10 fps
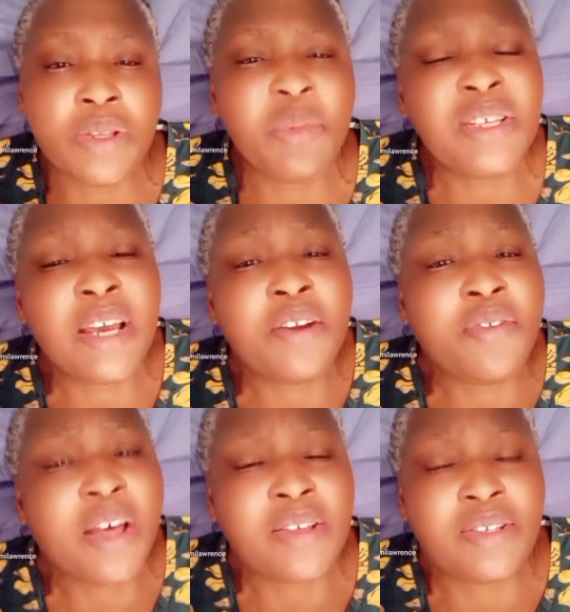Let me tell you
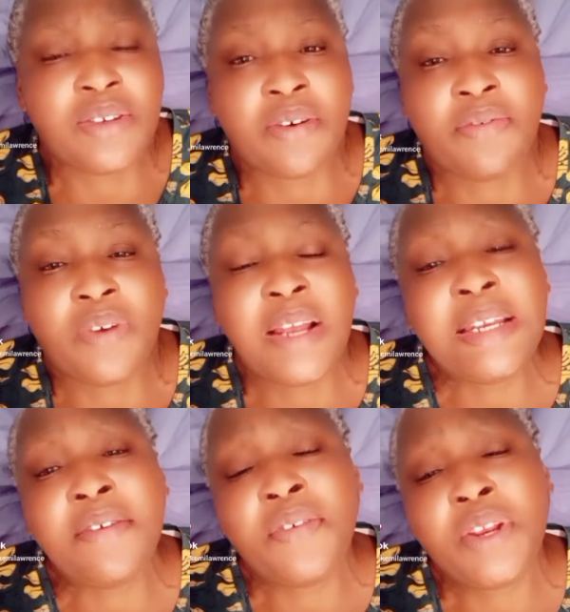that stuff. I
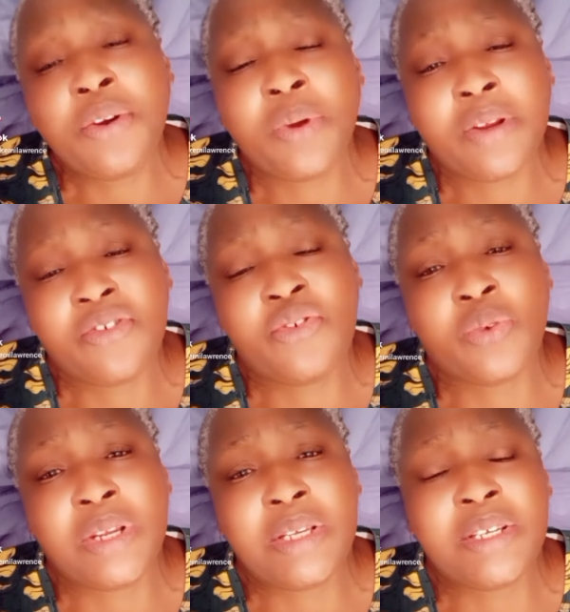did a video when I was
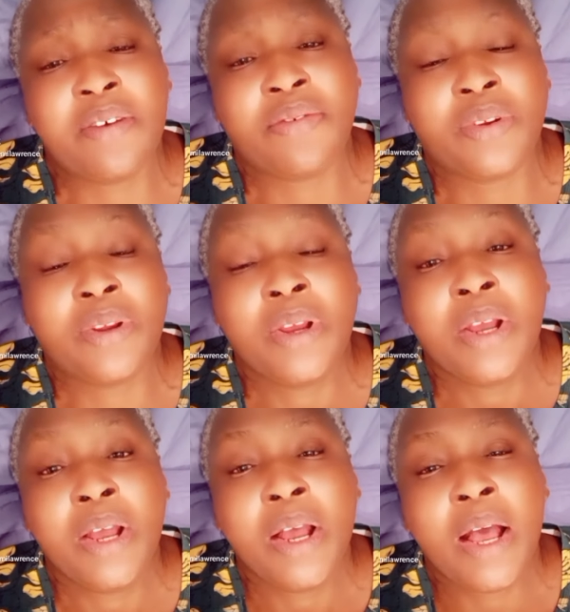27,
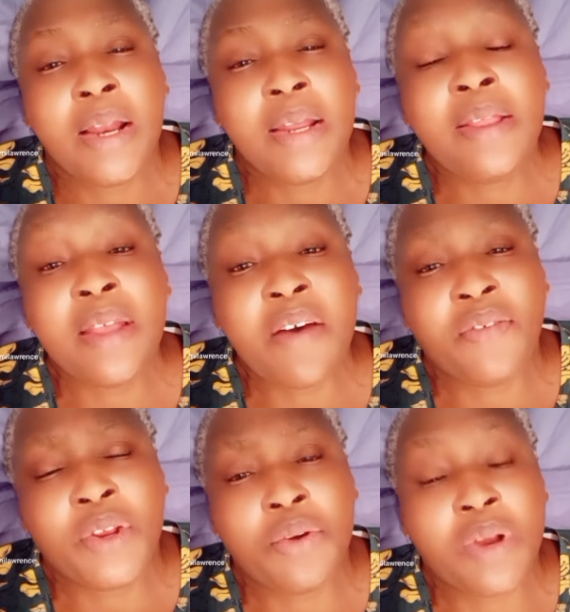and in that
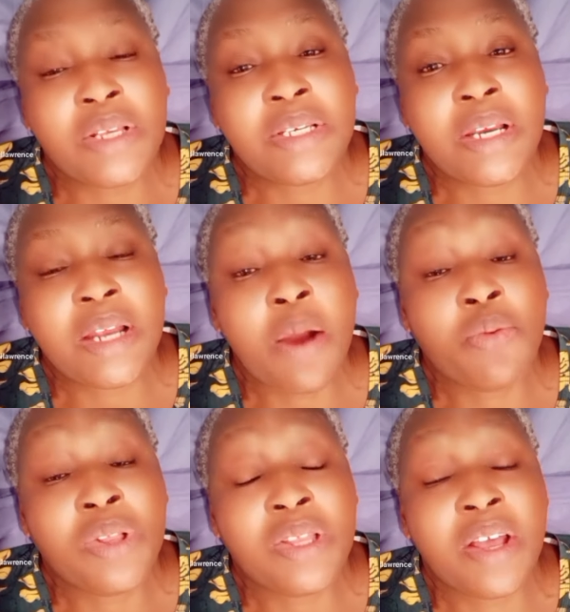video I said I
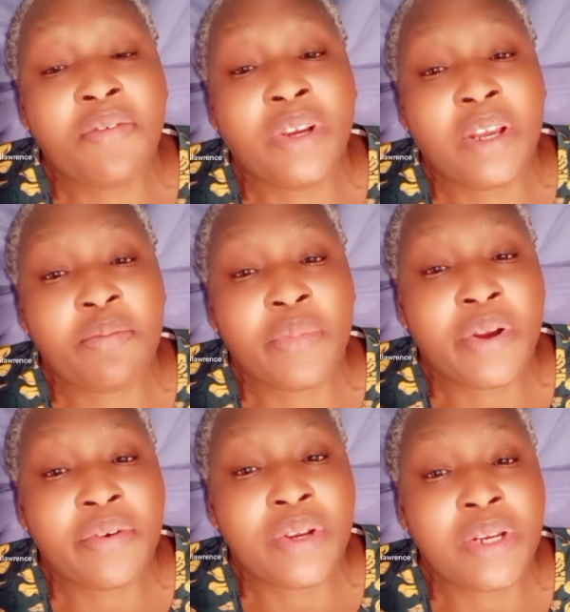will never get
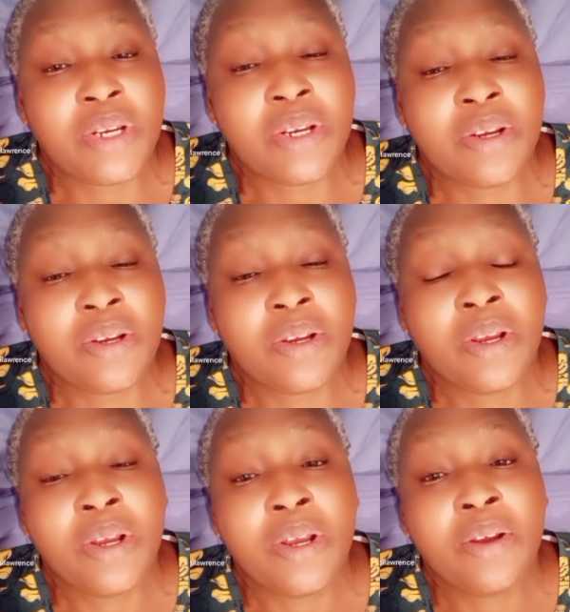married
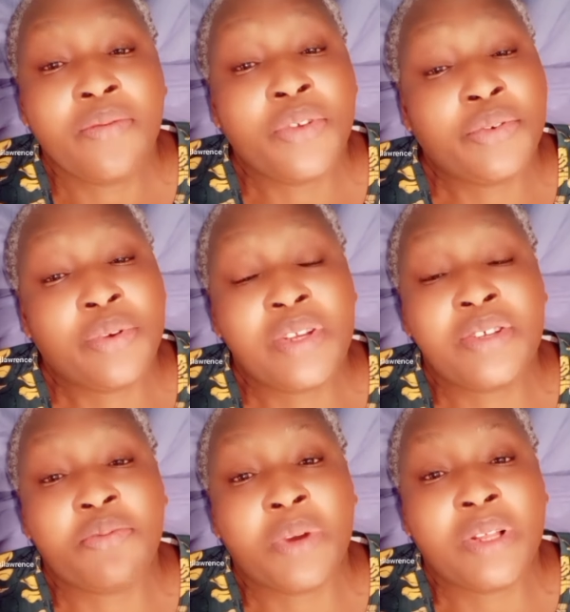for the
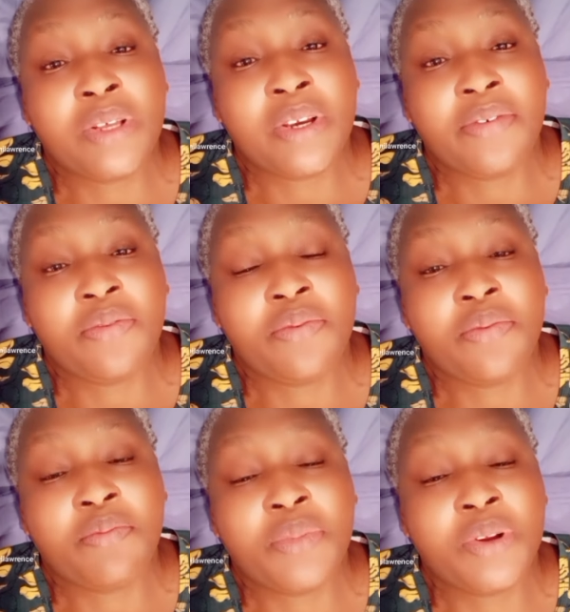rest of my life
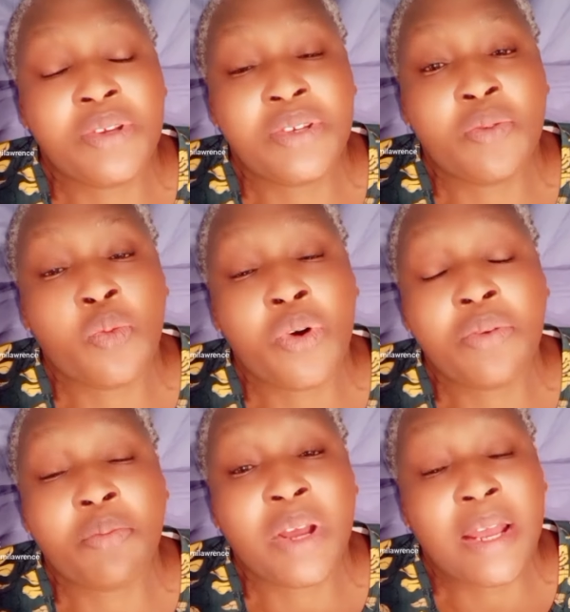because of
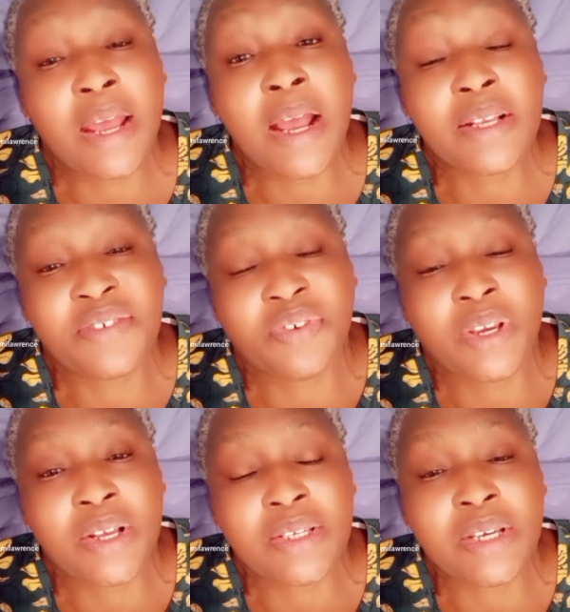what my
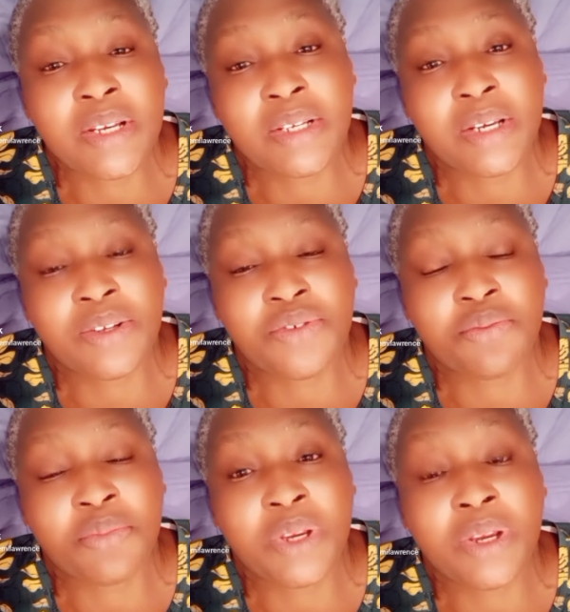ex-fiancé did to
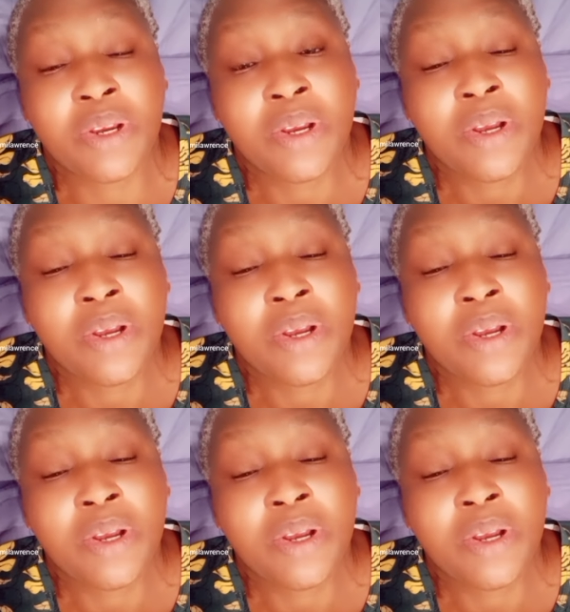me.